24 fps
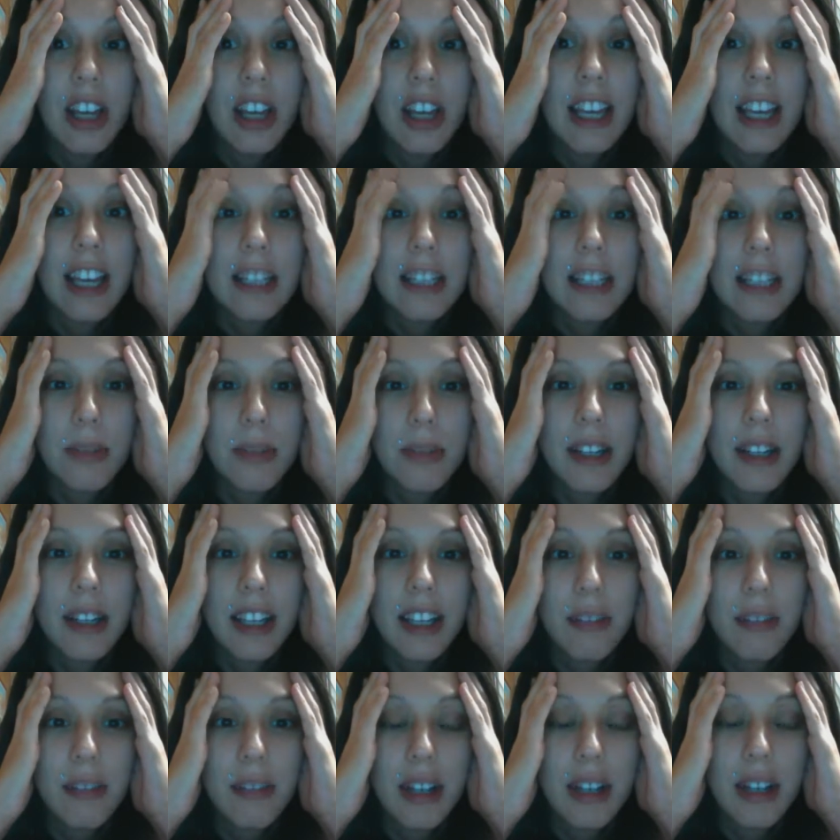
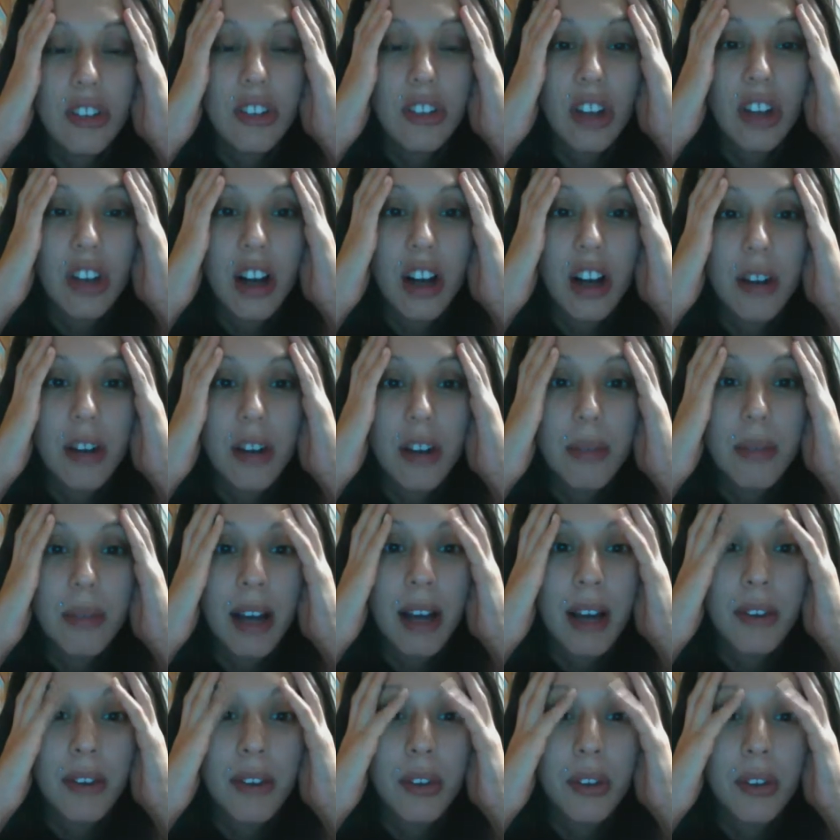explaining my job,
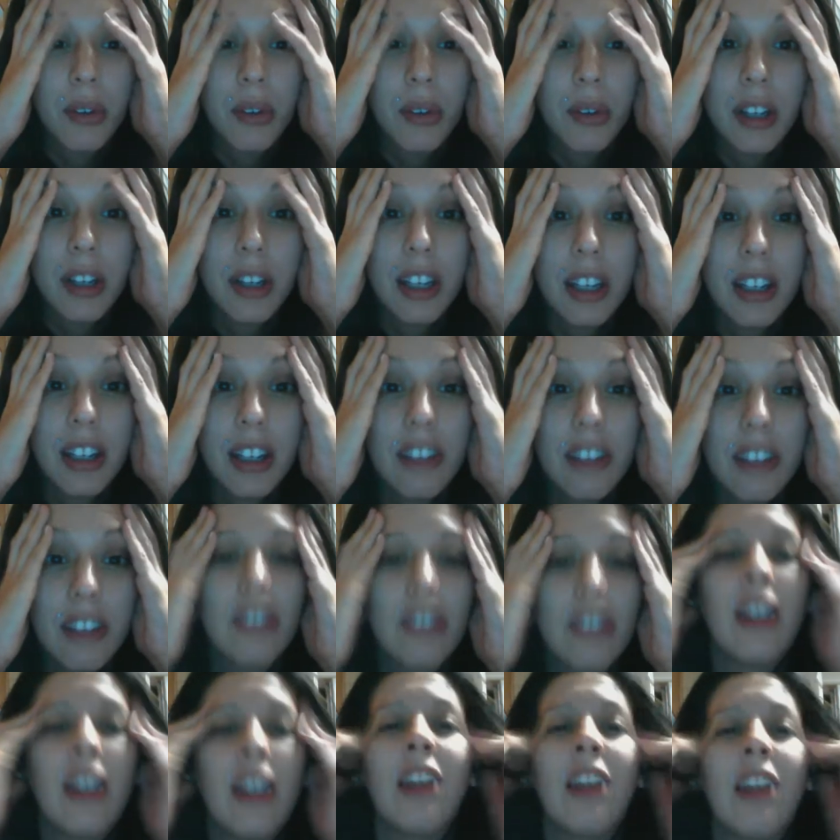how annoying it is.
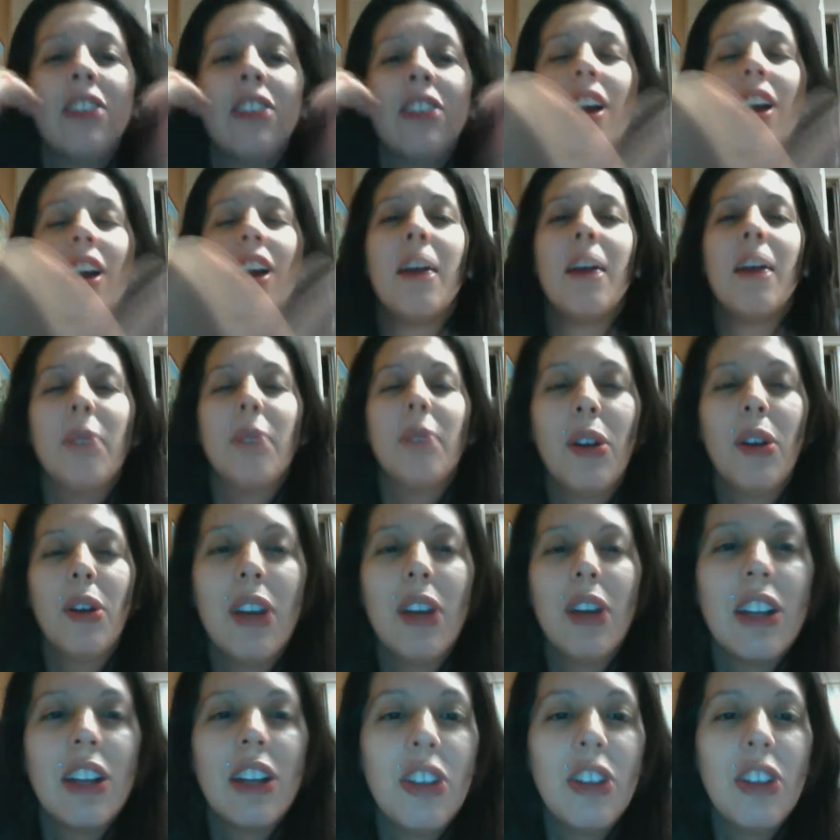I tried uploading
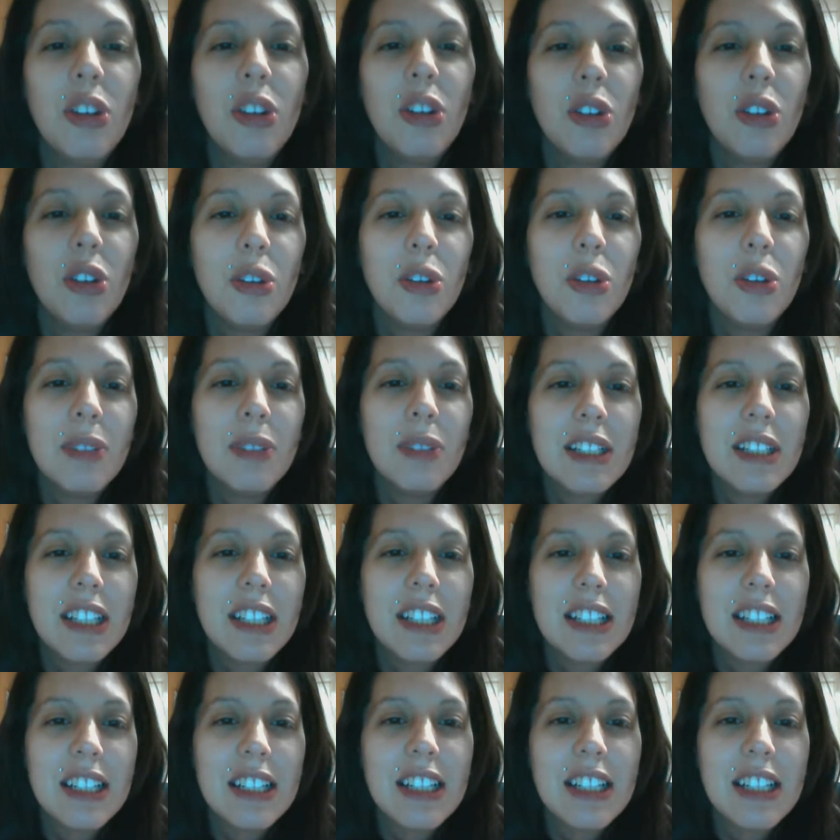it to YouTube and it
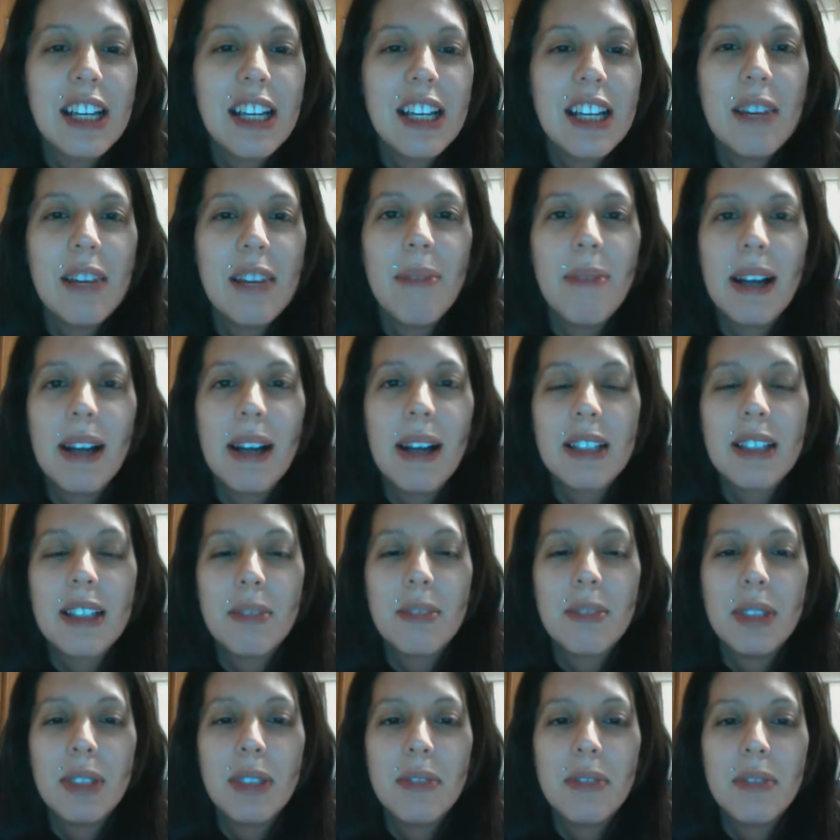says
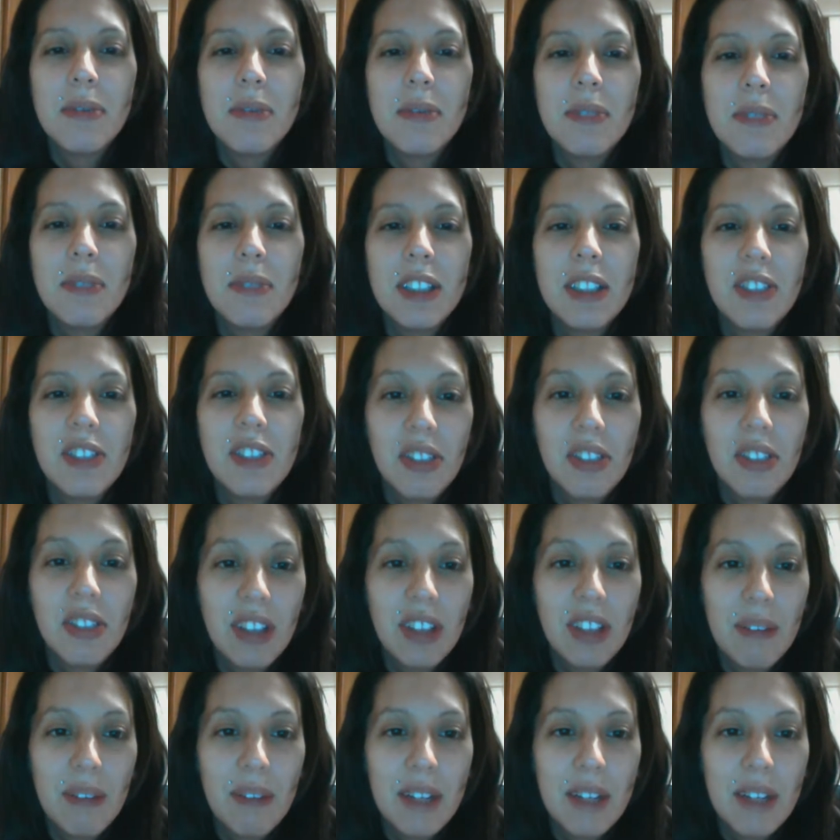maximum is
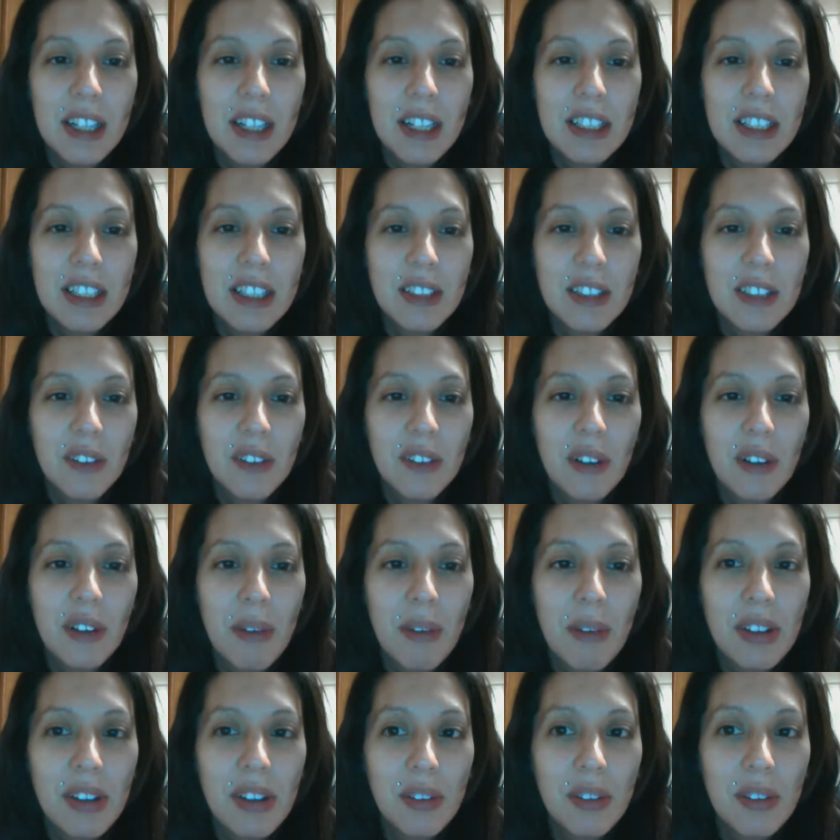15 minutes, so I
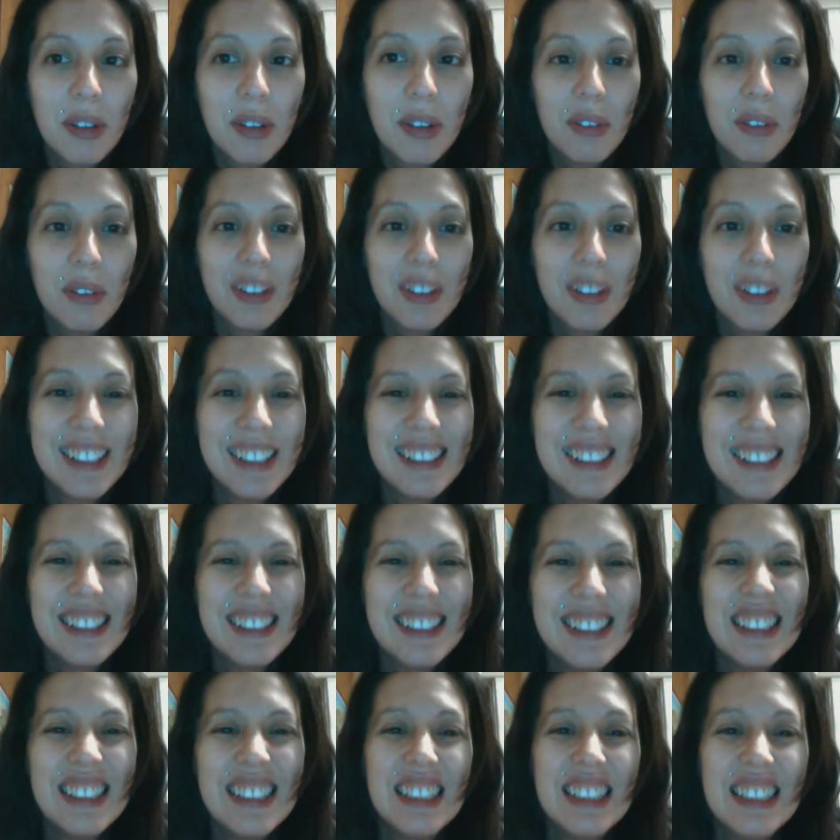must have went over.
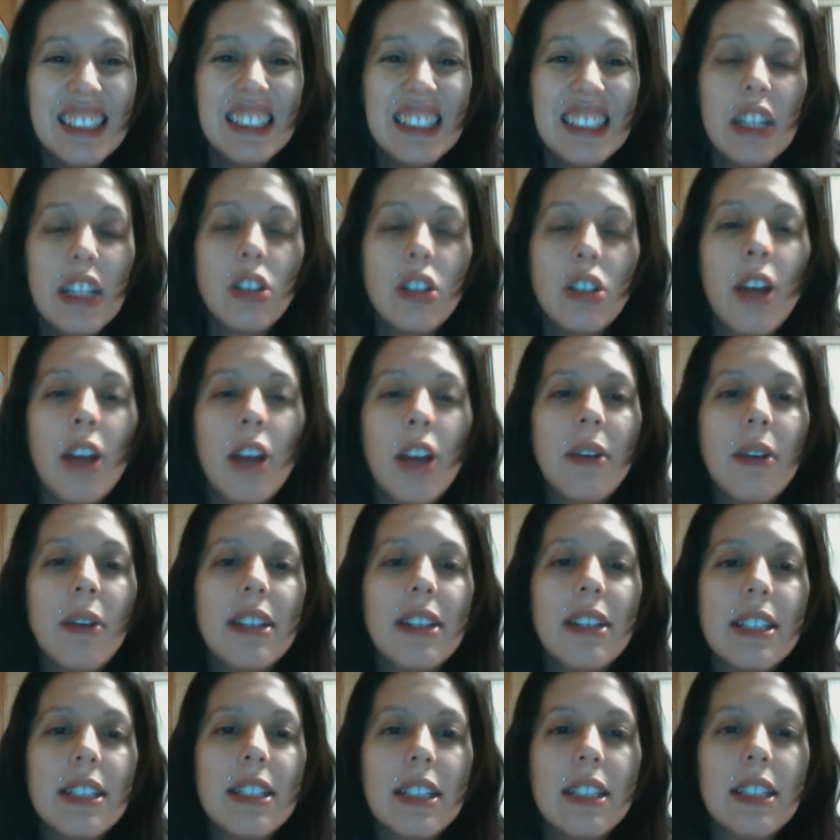So, anyways,
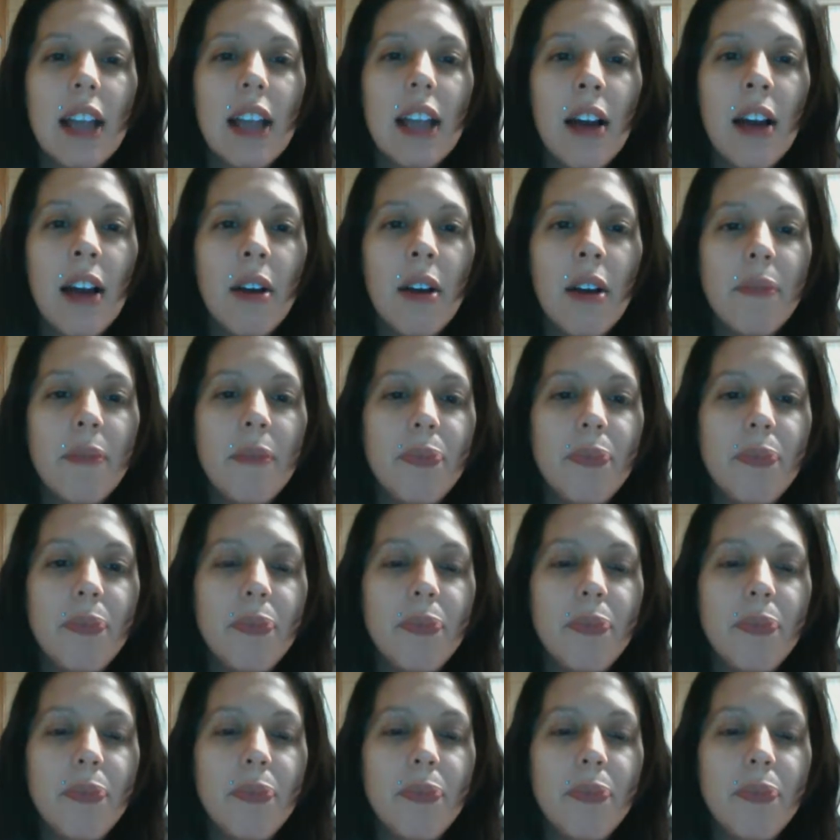um,